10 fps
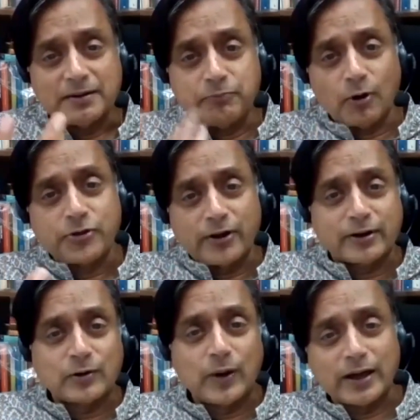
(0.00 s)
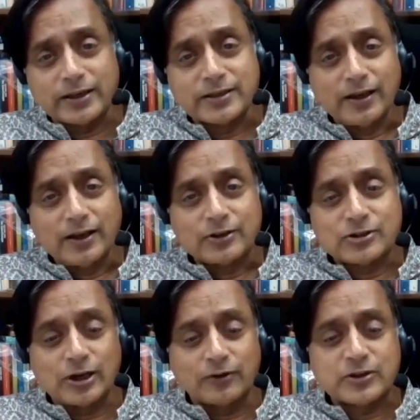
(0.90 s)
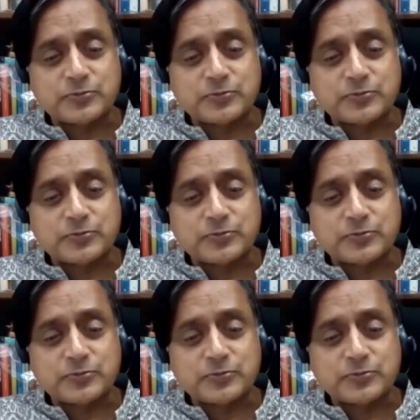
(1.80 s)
both are required to solve this